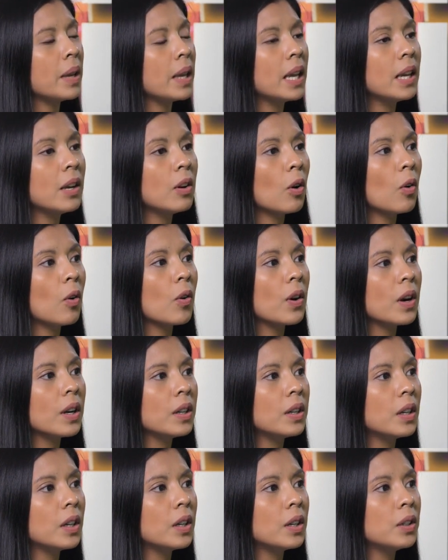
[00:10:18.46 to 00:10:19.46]
in
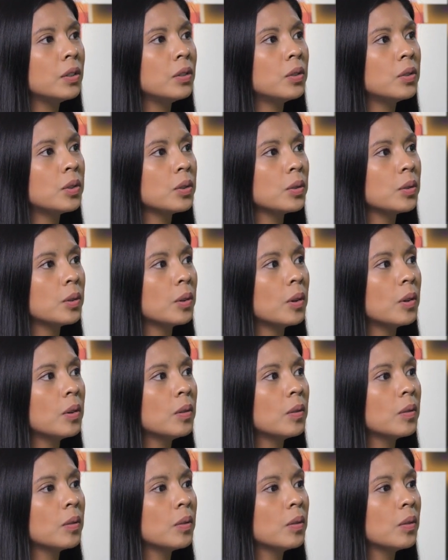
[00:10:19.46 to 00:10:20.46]
order to
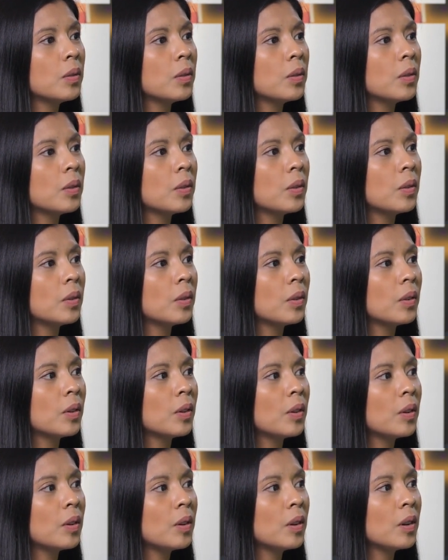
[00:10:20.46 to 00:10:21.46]

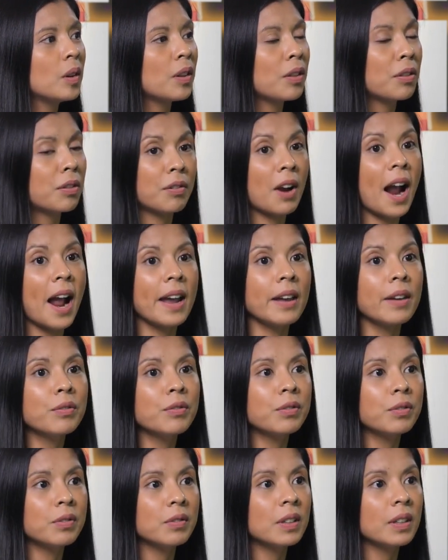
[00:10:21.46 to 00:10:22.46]

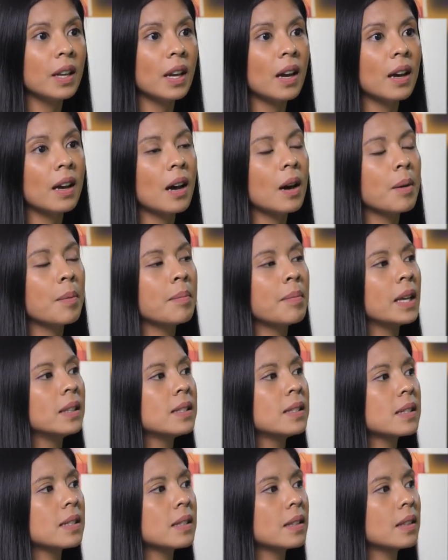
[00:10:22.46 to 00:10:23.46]
thrive
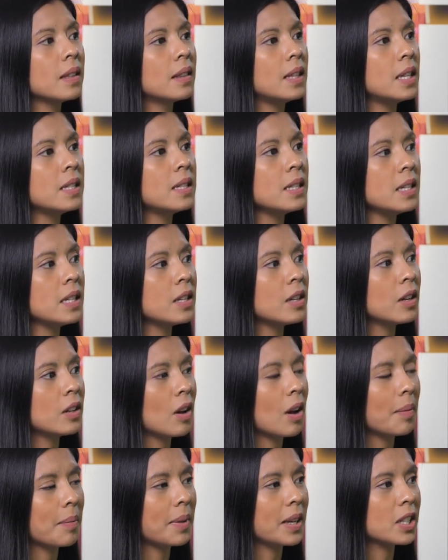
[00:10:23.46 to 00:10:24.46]
amidst these
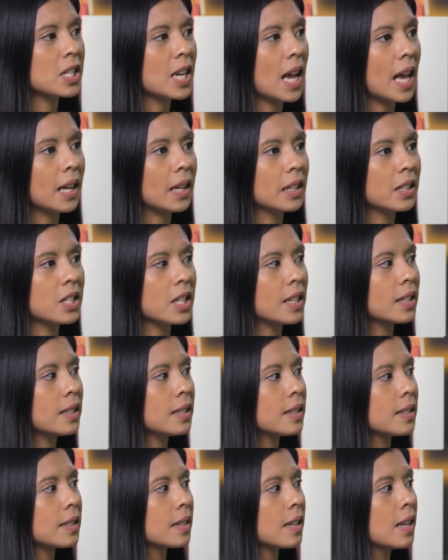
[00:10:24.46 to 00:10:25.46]
economic
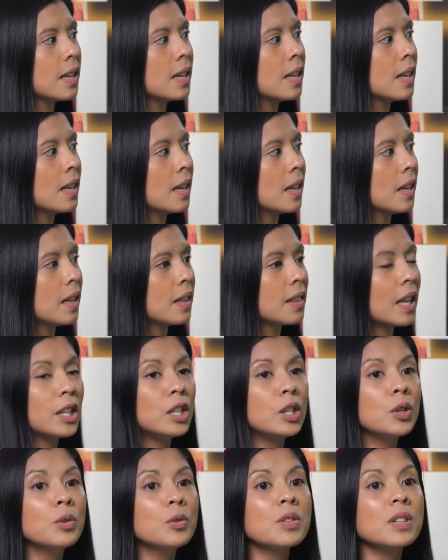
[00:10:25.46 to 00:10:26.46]
challenges, the
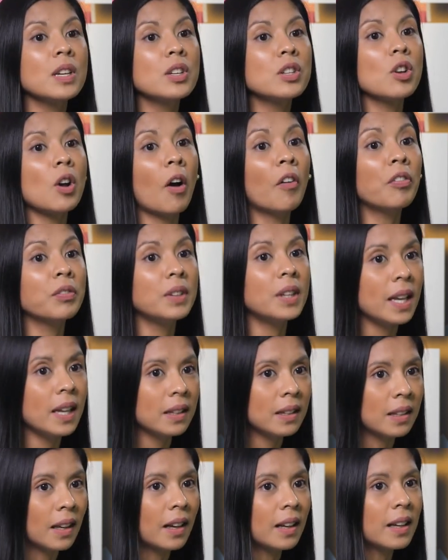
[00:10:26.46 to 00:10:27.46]
usage of
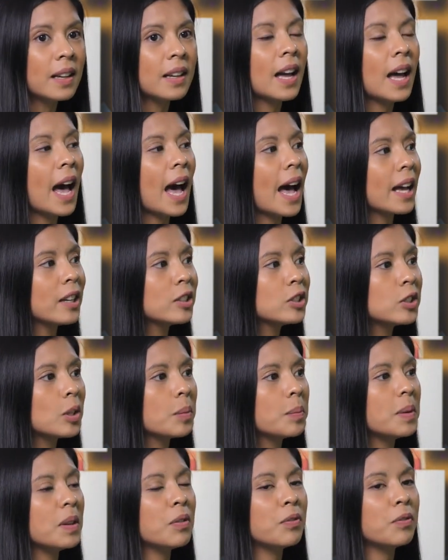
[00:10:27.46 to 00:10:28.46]
data has
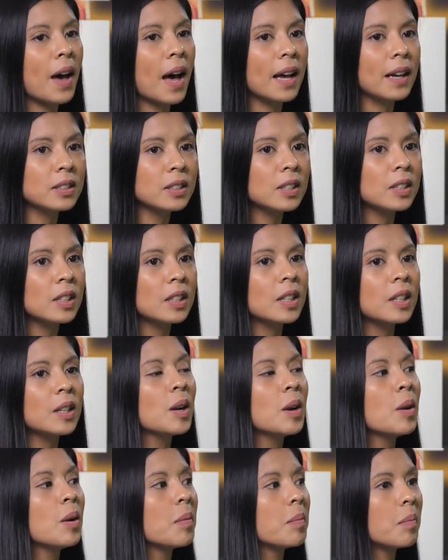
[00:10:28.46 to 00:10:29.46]
to be faster,
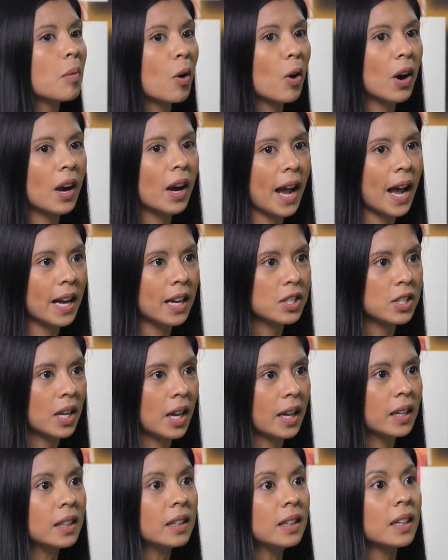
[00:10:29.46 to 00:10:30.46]
more
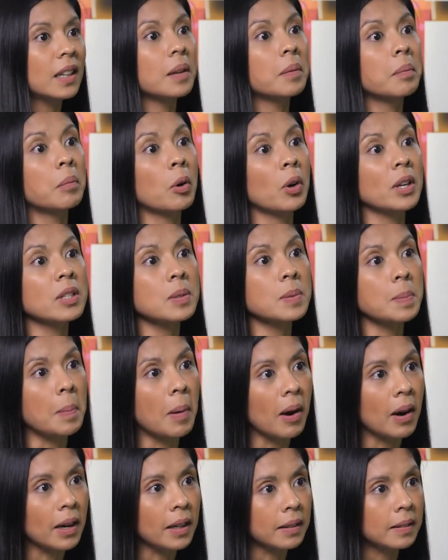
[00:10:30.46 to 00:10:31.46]
agile, and more
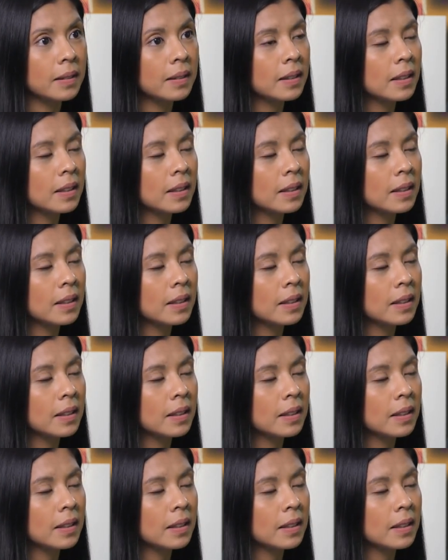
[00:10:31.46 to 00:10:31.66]
smart.